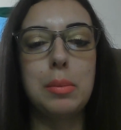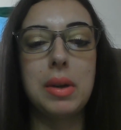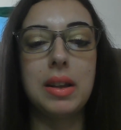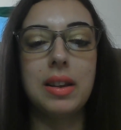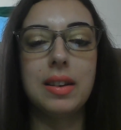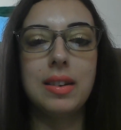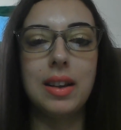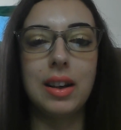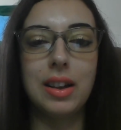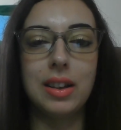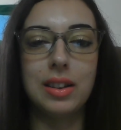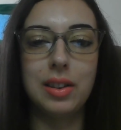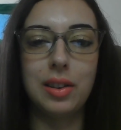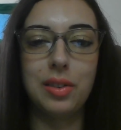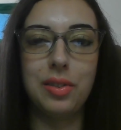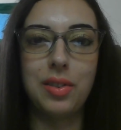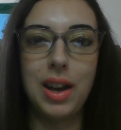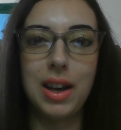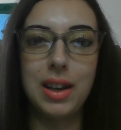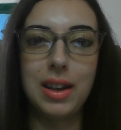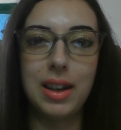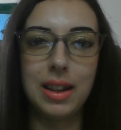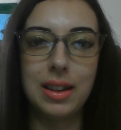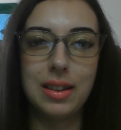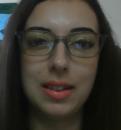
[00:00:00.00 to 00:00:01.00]
a
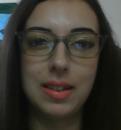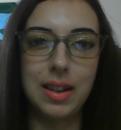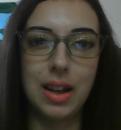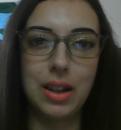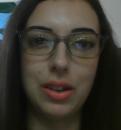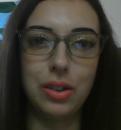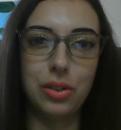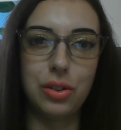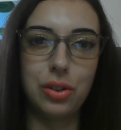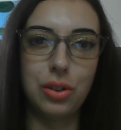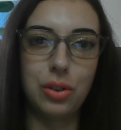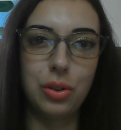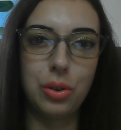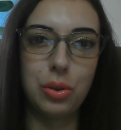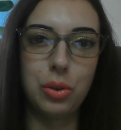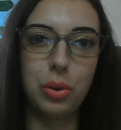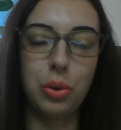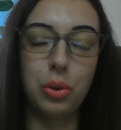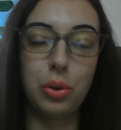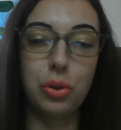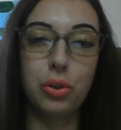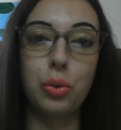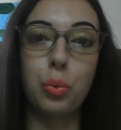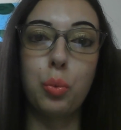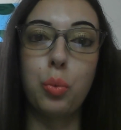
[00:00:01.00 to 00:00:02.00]
Certified Ascension
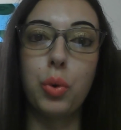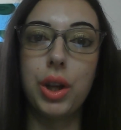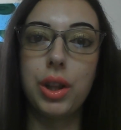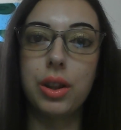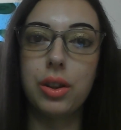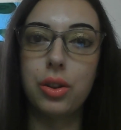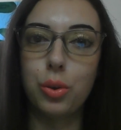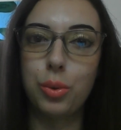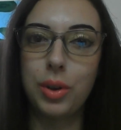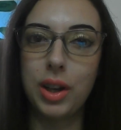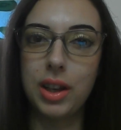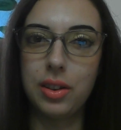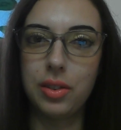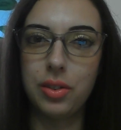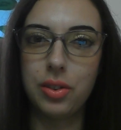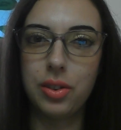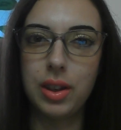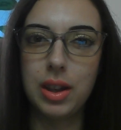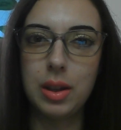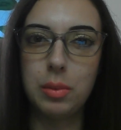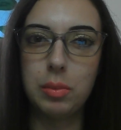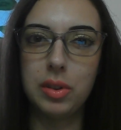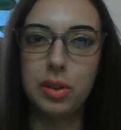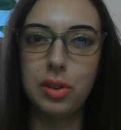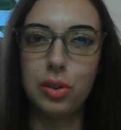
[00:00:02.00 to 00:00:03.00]
Coach with Twin
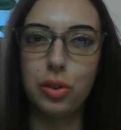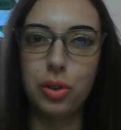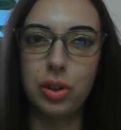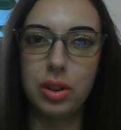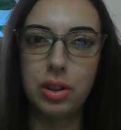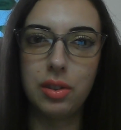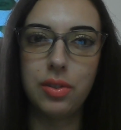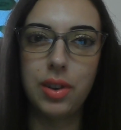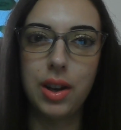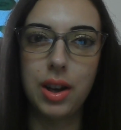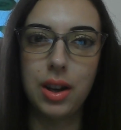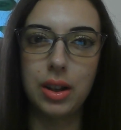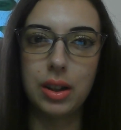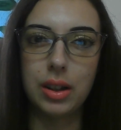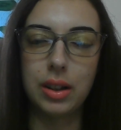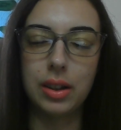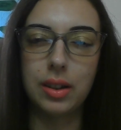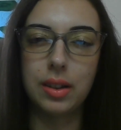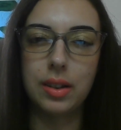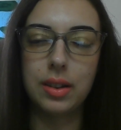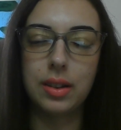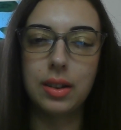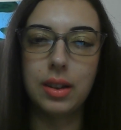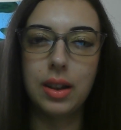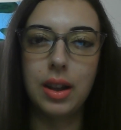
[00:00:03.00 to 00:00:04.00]
Flames
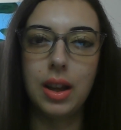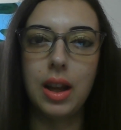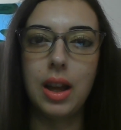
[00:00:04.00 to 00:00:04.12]
Universe.